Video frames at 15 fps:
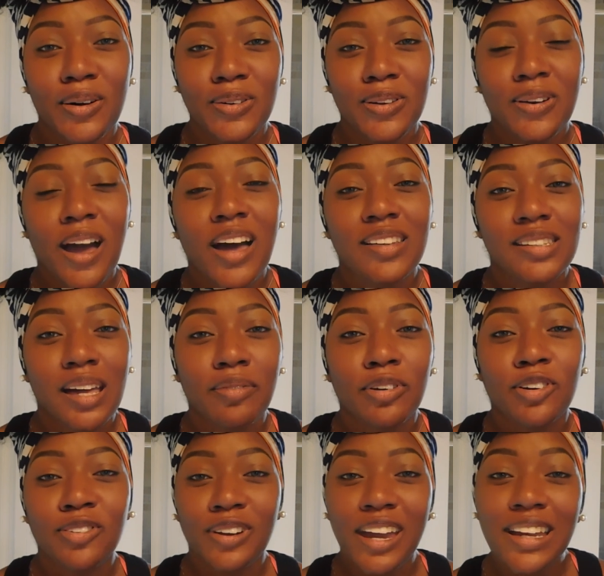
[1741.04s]
you guys have a
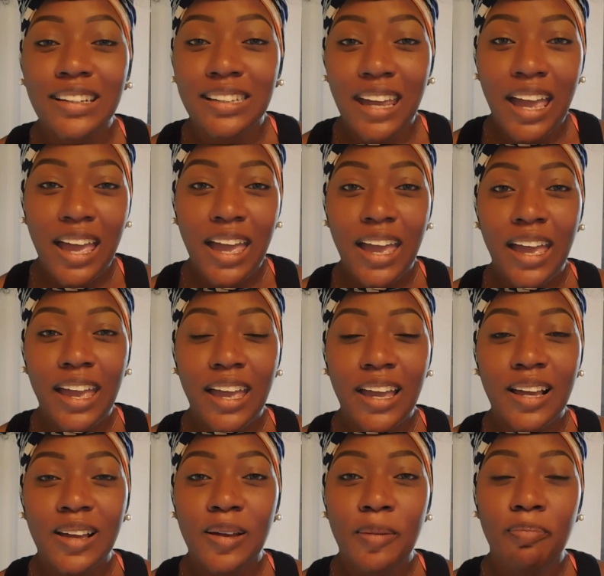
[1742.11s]
great
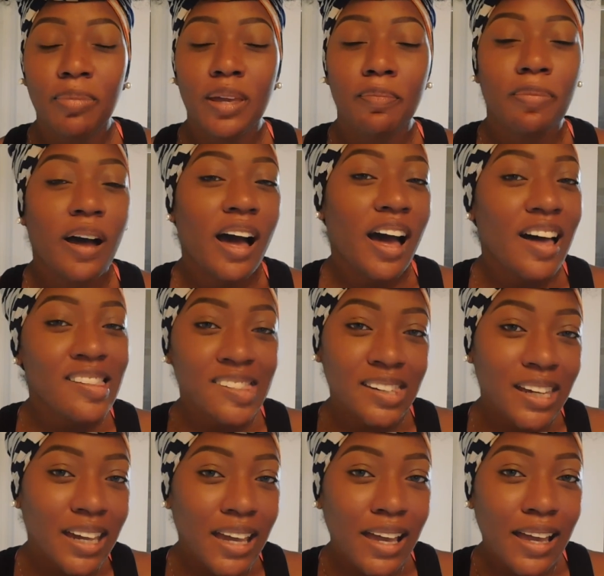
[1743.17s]
day. Be
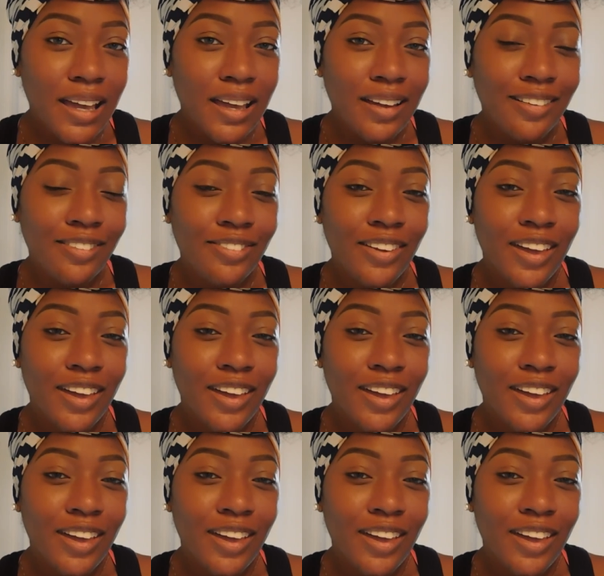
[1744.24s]
positive.